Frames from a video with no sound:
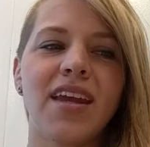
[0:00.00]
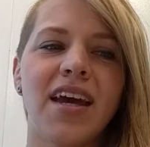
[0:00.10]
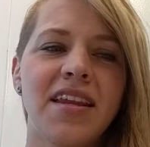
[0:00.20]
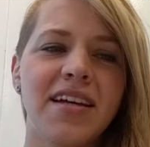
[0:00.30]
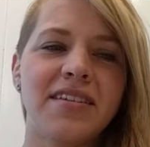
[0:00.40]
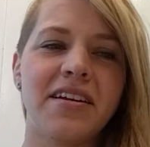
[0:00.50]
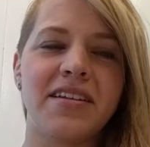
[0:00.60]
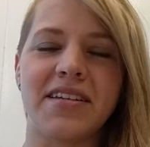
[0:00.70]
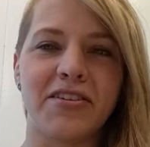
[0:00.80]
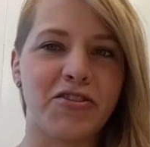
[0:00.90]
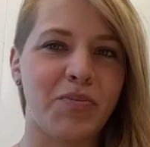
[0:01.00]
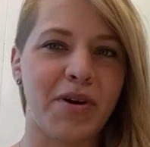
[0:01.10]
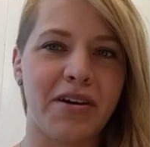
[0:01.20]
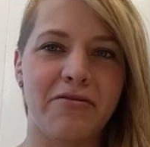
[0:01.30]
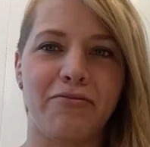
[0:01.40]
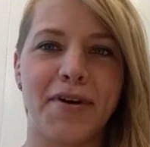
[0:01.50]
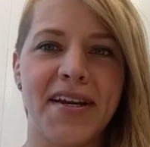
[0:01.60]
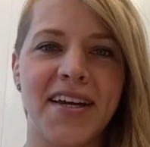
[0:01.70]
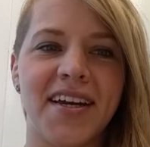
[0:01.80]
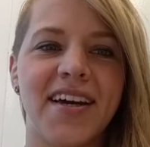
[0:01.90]
And that's an essential part of
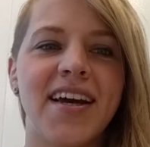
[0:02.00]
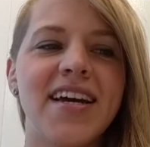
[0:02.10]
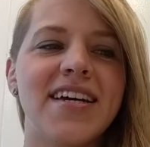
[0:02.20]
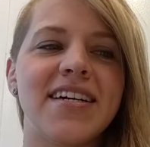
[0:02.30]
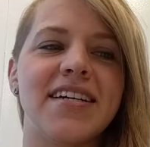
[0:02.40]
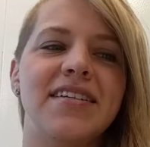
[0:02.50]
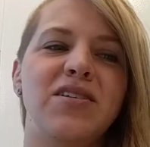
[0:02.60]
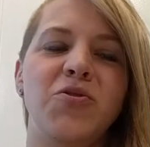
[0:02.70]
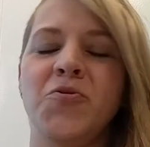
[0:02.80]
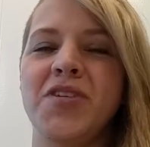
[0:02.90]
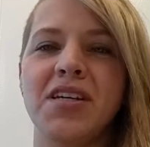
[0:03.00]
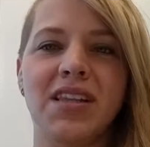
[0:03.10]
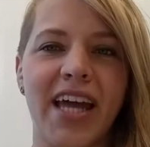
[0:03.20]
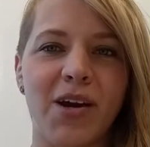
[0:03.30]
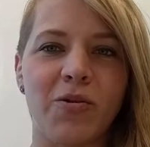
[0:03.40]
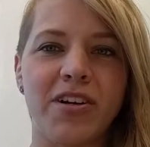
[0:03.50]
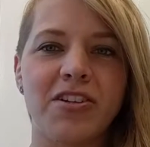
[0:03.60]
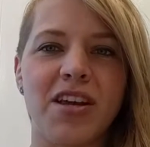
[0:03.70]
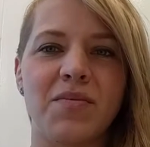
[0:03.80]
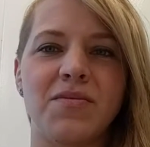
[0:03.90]
writing, is using
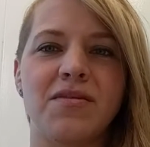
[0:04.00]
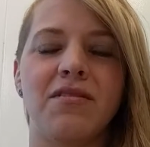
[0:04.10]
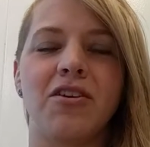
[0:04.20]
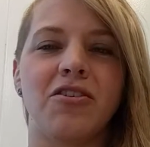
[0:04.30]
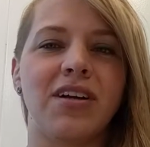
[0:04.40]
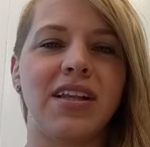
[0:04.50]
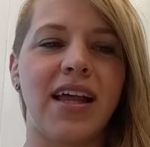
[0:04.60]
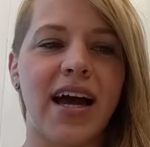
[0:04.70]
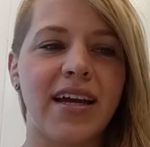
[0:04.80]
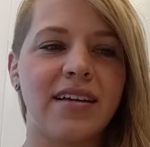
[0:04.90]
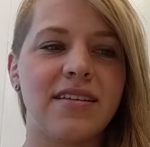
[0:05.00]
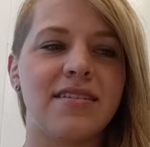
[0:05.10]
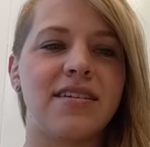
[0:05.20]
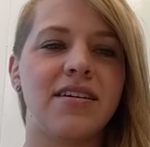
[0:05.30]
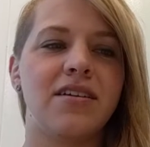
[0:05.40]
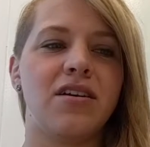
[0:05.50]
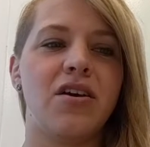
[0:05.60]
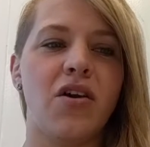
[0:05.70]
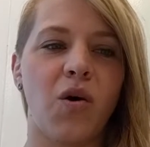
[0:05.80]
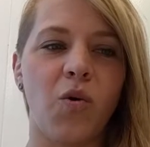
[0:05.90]
language that your clients
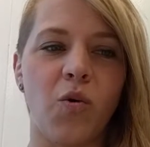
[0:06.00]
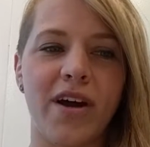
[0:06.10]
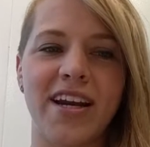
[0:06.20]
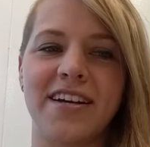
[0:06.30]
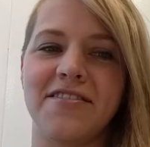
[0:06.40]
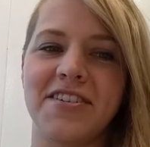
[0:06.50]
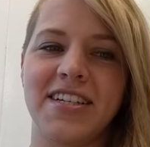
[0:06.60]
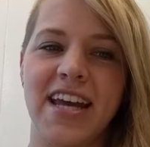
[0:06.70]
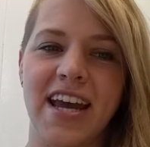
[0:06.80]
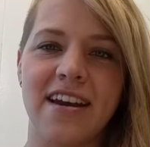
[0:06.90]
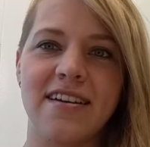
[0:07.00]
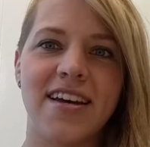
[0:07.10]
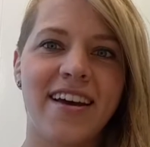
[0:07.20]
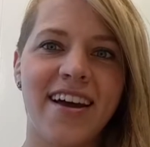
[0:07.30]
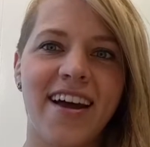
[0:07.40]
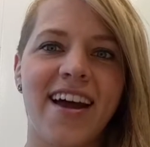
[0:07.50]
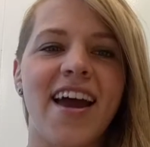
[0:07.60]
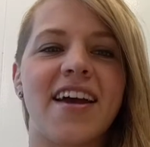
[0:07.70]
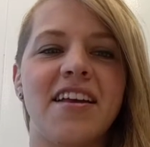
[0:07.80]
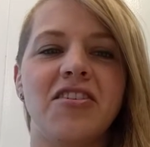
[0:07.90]
know and understand,
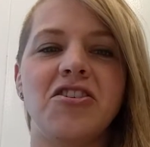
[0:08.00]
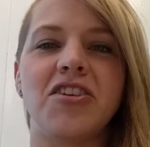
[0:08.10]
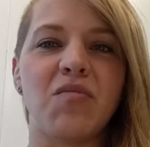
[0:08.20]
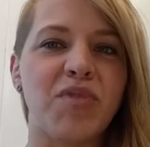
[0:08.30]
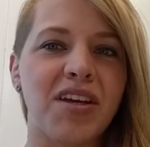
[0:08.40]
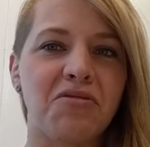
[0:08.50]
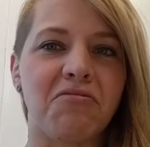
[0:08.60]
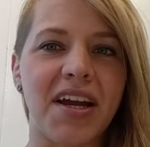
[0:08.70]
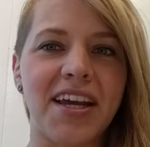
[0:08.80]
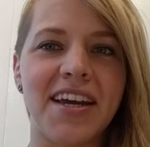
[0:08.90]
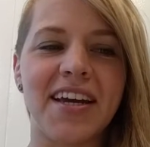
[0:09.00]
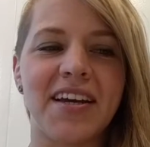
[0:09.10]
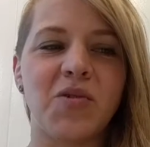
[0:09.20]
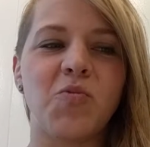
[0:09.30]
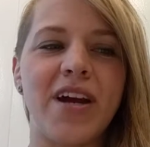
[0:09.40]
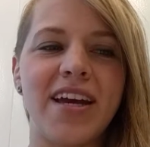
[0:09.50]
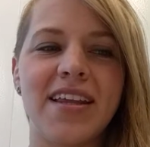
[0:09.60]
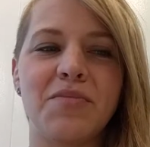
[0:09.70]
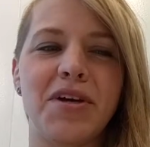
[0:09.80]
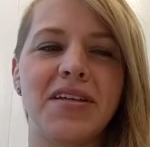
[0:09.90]
and then shaping your writing in a way
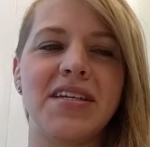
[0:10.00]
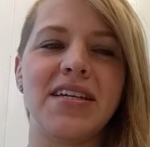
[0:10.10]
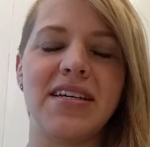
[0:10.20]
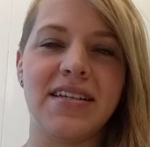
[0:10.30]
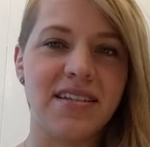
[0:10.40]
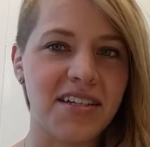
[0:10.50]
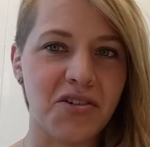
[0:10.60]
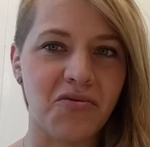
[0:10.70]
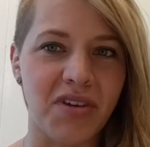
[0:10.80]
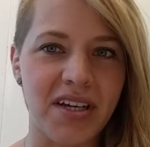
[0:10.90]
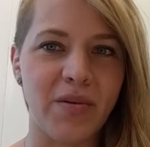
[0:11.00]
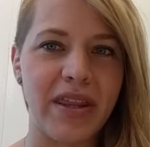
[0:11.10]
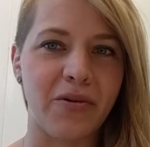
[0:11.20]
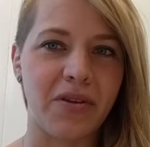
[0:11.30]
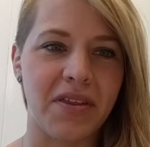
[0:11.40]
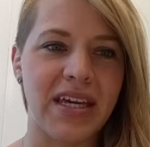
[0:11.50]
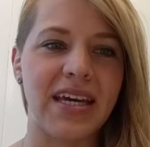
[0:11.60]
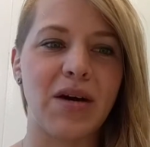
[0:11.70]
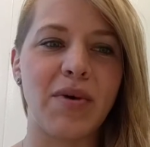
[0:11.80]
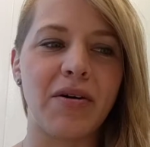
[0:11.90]
that makes it easy to read without
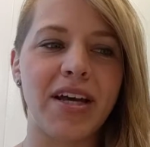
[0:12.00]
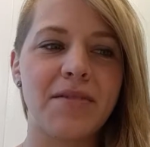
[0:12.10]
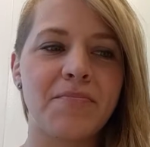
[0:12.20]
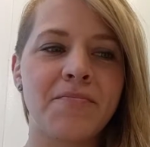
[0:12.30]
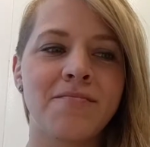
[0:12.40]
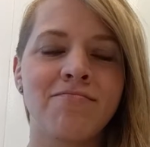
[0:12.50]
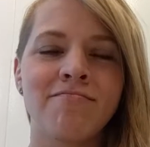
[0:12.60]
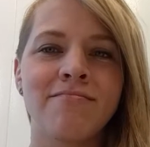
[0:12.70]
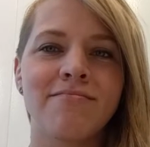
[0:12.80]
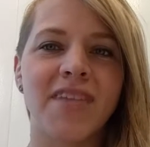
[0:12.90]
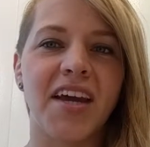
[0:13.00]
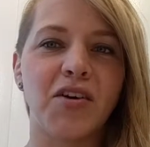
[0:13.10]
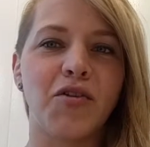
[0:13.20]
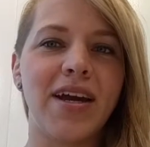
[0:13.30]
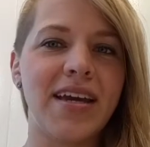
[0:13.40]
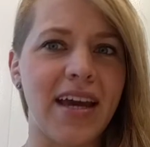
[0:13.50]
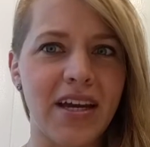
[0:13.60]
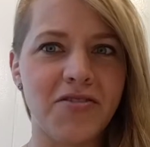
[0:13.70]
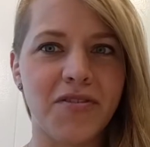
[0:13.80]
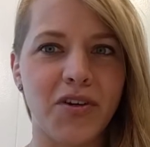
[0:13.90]
thinking about it. And a great
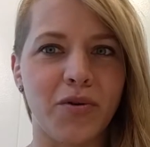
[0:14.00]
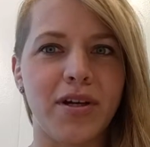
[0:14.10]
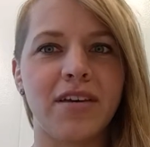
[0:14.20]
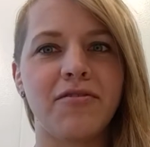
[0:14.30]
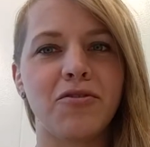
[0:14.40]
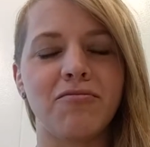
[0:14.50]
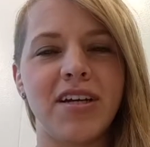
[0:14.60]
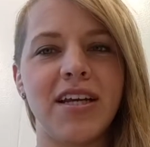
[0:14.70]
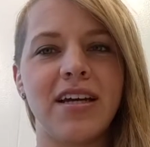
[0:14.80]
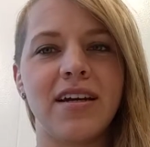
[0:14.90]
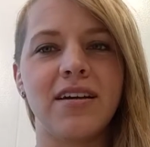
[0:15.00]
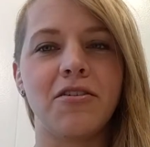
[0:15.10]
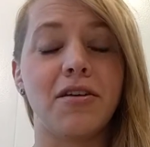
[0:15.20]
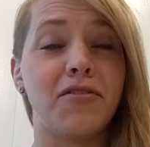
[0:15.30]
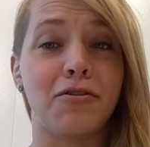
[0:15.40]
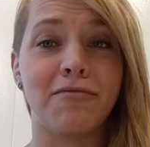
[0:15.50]
gauge for knowing if your reading or if your